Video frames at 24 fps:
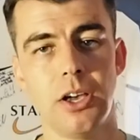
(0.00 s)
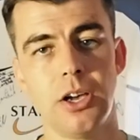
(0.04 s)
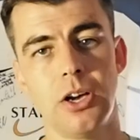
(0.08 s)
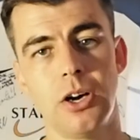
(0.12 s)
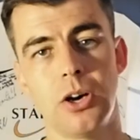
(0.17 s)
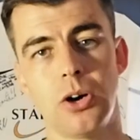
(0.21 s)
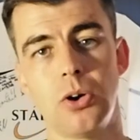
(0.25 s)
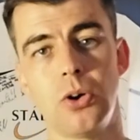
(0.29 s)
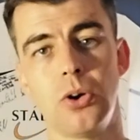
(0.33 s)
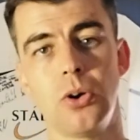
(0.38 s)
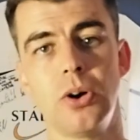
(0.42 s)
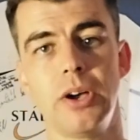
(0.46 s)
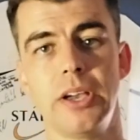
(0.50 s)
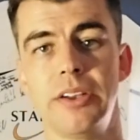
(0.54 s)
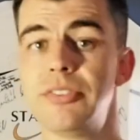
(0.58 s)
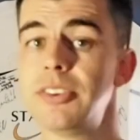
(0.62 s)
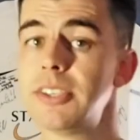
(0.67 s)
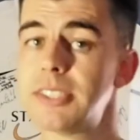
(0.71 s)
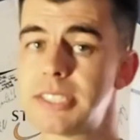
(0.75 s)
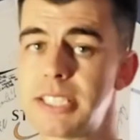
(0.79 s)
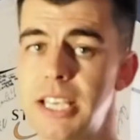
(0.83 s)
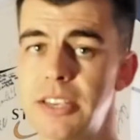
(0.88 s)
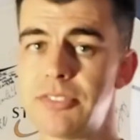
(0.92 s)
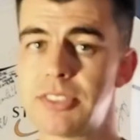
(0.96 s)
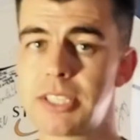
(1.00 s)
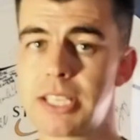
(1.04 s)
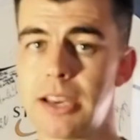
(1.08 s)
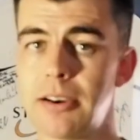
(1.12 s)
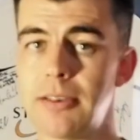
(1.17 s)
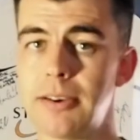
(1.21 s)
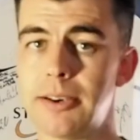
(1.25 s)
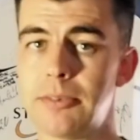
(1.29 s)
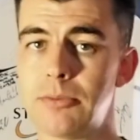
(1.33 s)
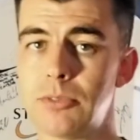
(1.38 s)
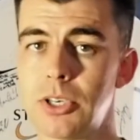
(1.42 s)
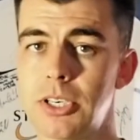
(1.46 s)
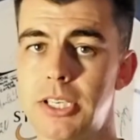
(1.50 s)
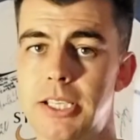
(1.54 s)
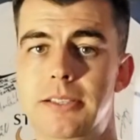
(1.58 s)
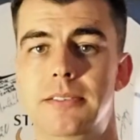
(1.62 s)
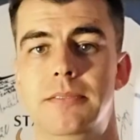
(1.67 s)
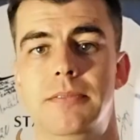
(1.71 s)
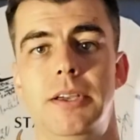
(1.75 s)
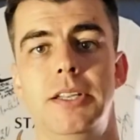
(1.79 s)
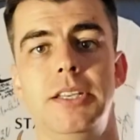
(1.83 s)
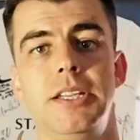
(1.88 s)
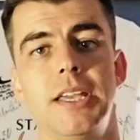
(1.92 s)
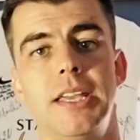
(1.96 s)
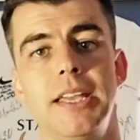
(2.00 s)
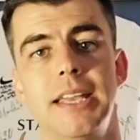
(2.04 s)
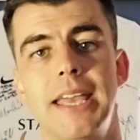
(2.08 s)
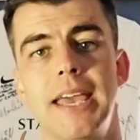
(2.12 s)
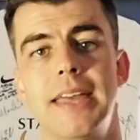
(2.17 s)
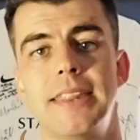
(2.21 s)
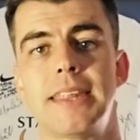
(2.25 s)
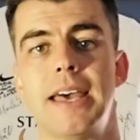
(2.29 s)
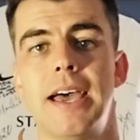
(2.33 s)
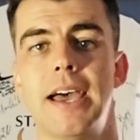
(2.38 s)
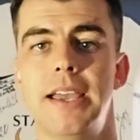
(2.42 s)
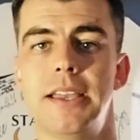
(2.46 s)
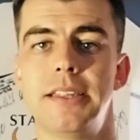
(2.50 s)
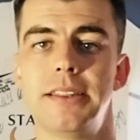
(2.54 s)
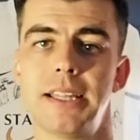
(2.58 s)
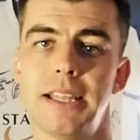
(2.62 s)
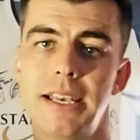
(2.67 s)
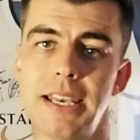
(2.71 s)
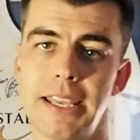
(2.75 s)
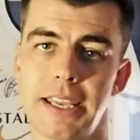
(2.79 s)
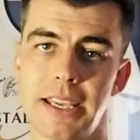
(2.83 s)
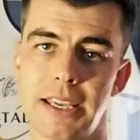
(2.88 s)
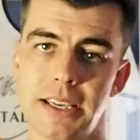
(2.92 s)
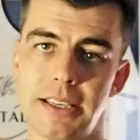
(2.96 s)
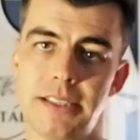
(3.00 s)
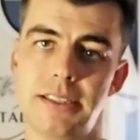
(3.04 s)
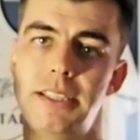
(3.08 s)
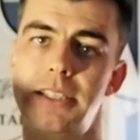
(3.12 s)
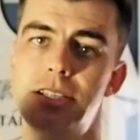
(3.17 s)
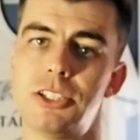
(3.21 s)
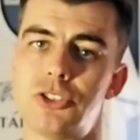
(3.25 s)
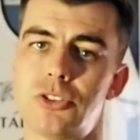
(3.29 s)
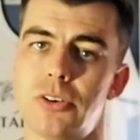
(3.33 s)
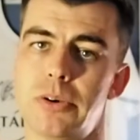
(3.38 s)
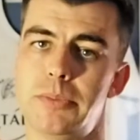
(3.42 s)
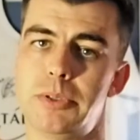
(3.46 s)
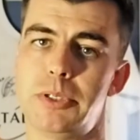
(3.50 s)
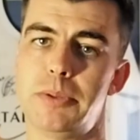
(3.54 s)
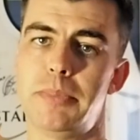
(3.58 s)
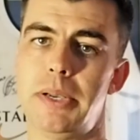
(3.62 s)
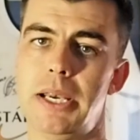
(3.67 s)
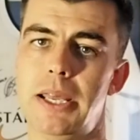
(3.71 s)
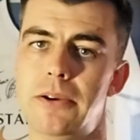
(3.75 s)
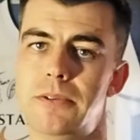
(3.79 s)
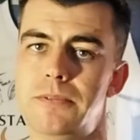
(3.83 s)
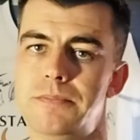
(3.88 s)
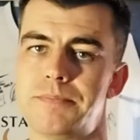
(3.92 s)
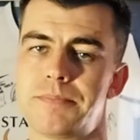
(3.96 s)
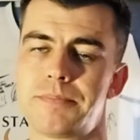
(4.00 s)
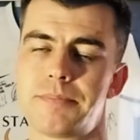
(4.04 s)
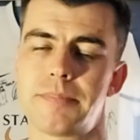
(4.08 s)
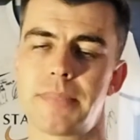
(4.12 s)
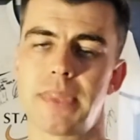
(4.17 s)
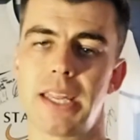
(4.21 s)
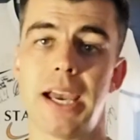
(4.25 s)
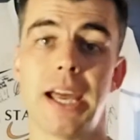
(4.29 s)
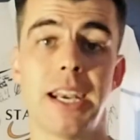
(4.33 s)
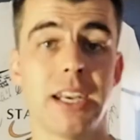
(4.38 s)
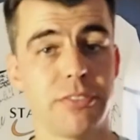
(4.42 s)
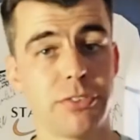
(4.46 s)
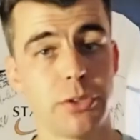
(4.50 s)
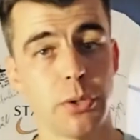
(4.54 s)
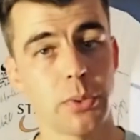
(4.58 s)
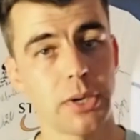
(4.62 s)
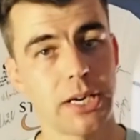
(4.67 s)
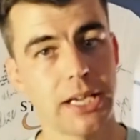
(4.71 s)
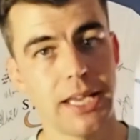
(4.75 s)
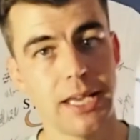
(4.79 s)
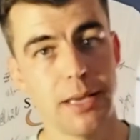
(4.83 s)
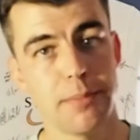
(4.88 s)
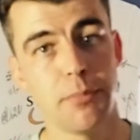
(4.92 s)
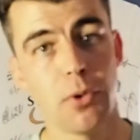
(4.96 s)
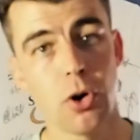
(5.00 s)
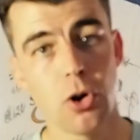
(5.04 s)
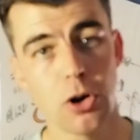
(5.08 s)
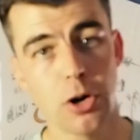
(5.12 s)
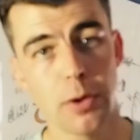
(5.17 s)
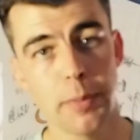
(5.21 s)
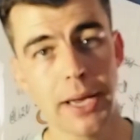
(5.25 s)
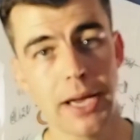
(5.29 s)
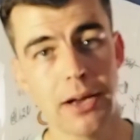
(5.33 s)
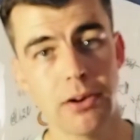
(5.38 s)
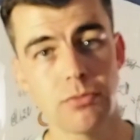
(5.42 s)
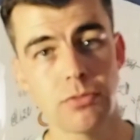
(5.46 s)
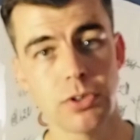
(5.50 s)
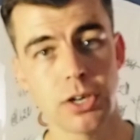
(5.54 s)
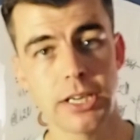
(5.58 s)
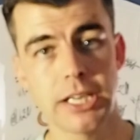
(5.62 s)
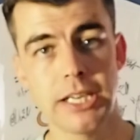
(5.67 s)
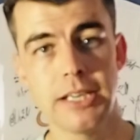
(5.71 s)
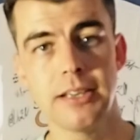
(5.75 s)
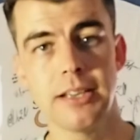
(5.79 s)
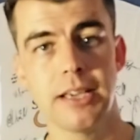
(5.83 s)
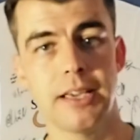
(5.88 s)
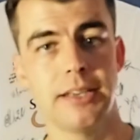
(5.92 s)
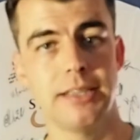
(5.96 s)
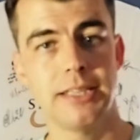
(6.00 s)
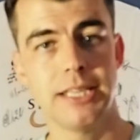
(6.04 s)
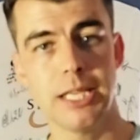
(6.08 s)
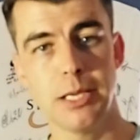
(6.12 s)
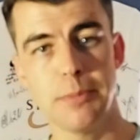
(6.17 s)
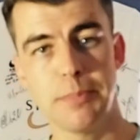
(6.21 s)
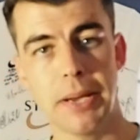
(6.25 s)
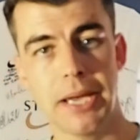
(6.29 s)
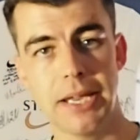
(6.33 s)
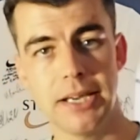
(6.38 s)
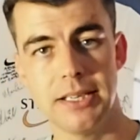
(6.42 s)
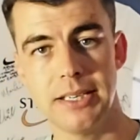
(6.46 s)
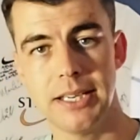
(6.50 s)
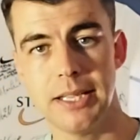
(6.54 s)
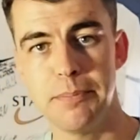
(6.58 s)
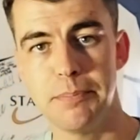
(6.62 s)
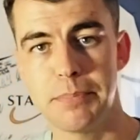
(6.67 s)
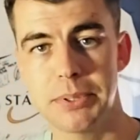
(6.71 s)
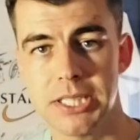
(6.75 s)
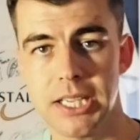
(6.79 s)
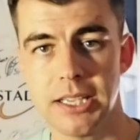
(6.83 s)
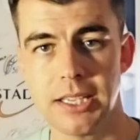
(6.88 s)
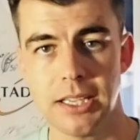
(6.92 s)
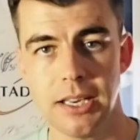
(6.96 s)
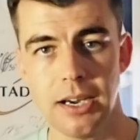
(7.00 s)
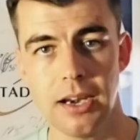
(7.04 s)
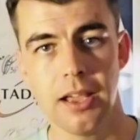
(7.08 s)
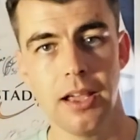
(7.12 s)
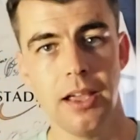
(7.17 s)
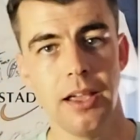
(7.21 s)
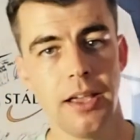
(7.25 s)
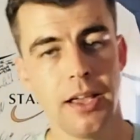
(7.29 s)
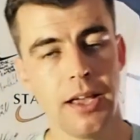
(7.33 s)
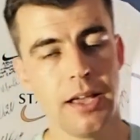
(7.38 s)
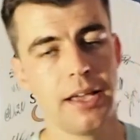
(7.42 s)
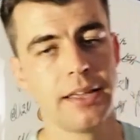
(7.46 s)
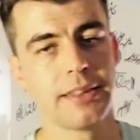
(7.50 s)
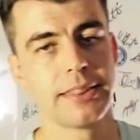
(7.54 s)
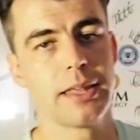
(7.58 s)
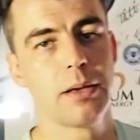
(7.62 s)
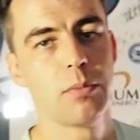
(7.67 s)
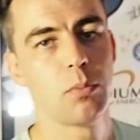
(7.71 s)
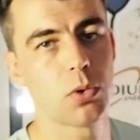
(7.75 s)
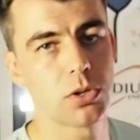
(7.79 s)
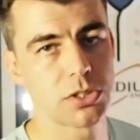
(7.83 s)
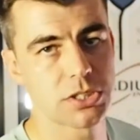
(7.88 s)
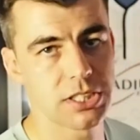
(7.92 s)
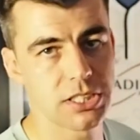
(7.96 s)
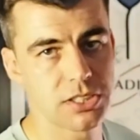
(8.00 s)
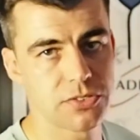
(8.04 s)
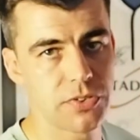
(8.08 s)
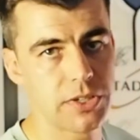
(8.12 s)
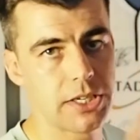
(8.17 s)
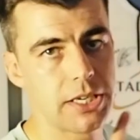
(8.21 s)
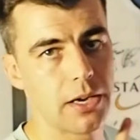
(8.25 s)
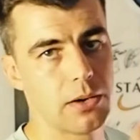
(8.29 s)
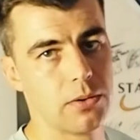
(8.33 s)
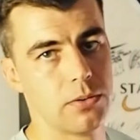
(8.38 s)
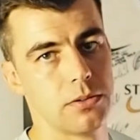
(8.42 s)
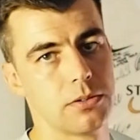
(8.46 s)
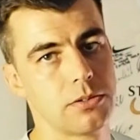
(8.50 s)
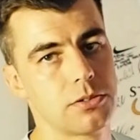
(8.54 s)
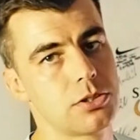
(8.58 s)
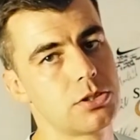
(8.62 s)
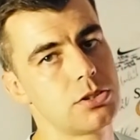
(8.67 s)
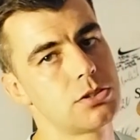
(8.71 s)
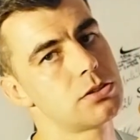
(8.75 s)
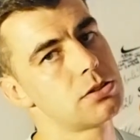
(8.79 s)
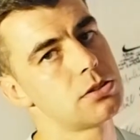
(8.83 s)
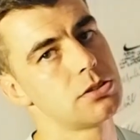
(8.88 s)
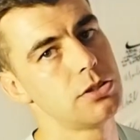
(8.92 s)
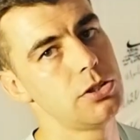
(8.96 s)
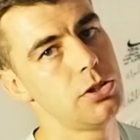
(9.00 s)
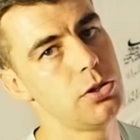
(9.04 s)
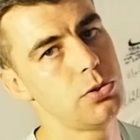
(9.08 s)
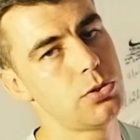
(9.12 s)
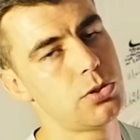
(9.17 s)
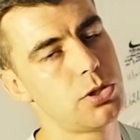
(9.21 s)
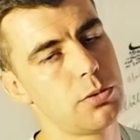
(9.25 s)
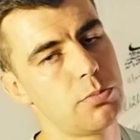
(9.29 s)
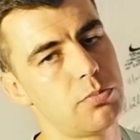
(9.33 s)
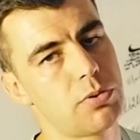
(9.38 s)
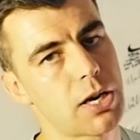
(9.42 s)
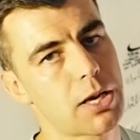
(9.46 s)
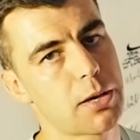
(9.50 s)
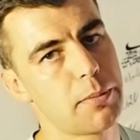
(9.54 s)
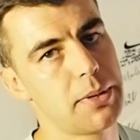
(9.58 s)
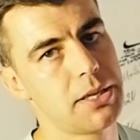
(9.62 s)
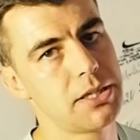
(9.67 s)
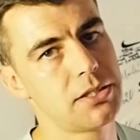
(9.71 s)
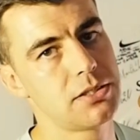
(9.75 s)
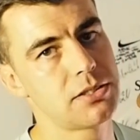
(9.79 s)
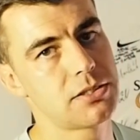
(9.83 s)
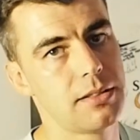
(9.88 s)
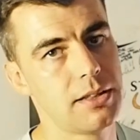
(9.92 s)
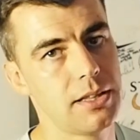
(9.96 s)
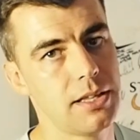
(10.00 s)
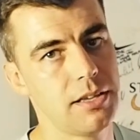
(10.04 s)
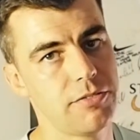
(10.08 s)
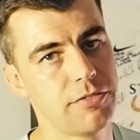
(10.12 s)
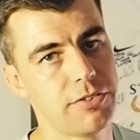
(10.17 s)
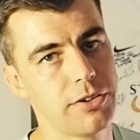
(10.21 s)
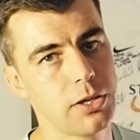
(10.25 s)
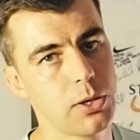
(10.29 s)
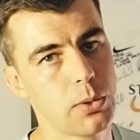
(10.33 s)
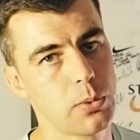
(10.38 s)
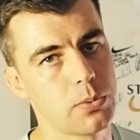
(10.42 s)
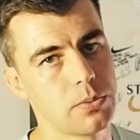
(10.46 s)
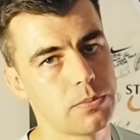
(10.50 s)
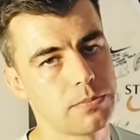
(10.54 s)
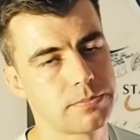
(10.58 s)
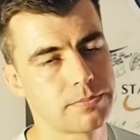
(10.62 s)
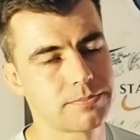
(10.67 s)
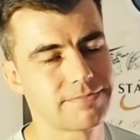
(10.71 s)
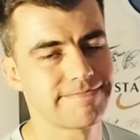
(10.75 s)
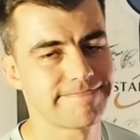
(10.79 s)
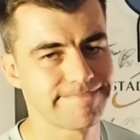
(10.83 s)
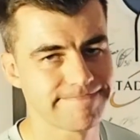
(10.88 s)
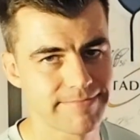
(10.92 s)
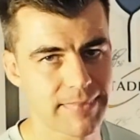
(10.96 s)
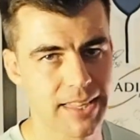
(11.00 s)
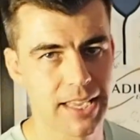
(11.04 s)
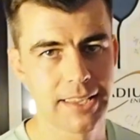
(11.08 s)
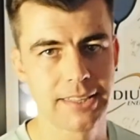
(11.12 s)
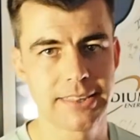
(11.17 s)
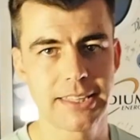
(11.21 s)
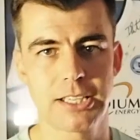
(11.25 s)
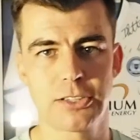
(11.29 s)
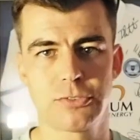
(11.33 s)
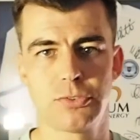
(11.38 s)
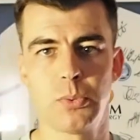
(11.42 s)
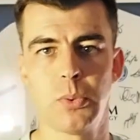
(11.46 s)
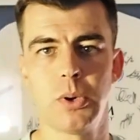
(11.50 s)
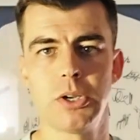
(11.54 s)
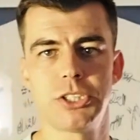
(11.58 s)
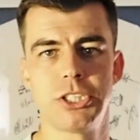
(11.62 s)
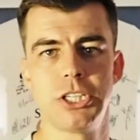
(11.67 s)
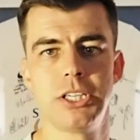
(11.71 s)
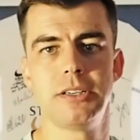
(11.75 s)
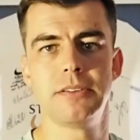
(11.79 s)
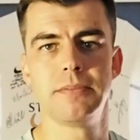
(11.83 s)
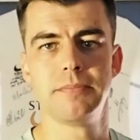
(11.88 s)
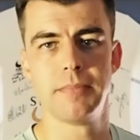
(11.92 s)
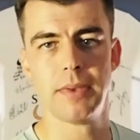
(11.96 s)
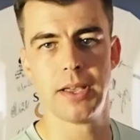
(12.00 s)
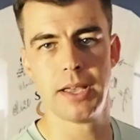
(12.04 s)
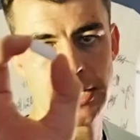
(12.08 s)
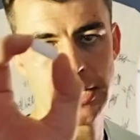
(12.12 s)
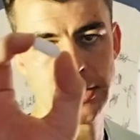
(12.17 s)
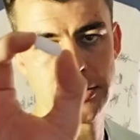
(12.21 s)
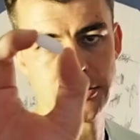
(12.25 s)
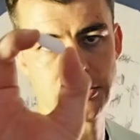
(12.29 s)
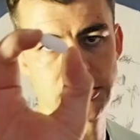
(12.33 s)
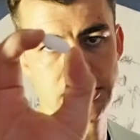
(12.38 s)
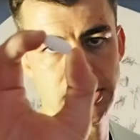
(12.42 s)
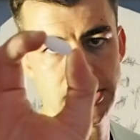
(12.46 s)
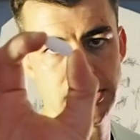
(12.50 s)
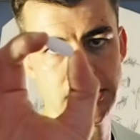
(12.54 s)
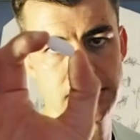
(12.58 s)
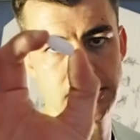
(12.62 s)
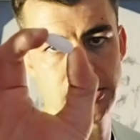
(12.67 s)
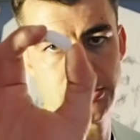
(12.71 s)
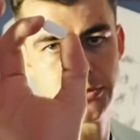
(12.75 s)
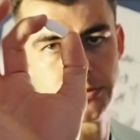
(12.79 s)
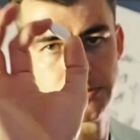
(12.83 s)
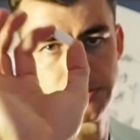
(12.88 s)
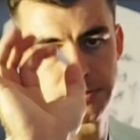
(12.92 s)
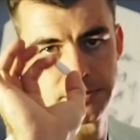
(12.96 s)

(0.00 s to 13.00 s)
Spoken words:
or if you're safe to carry on running, and you can get that in the link in the description below. And if you want to hear more about running and knee pain in particular, then watch this video because YouTube recommends it for you. Thanks for watching, and I'll see you soon.